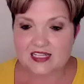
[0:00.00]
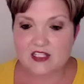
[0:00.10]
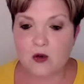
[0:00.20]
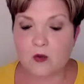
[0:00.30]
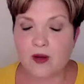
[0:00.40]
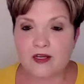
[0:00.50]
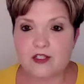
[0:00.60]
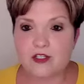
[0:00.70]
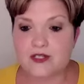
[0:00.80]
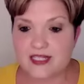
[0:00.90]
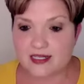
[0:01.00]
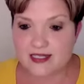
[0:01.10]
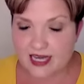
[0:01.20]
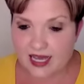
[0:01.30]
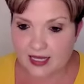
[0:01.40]
So what is your
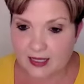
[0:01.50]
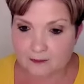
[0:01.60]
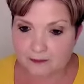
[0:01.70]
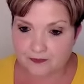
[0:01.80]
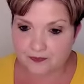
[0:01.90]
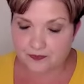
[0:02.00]
son's name?